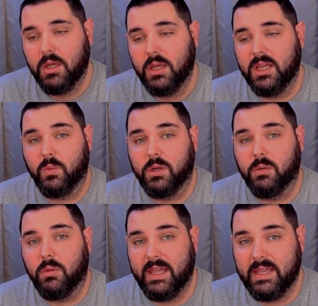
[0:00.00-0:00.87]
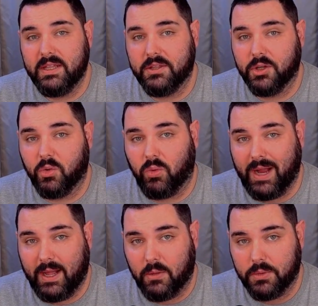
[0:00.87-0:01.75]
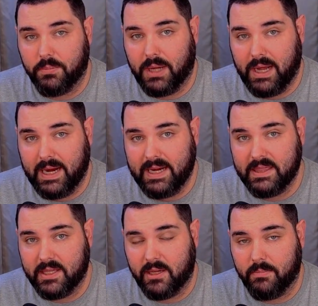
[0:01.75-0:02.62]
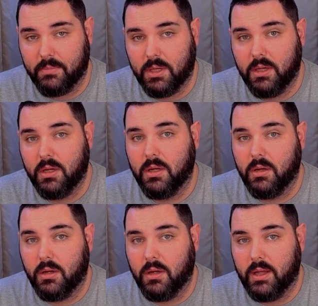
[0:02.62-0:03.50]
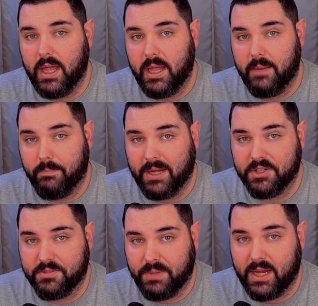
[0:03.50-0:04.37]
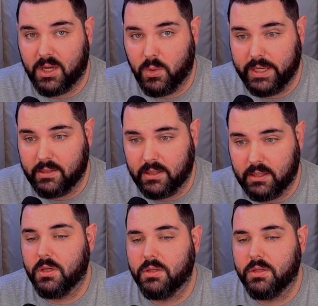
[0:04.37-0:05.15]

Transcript: it will hit the ground behind them and bounce back quickly.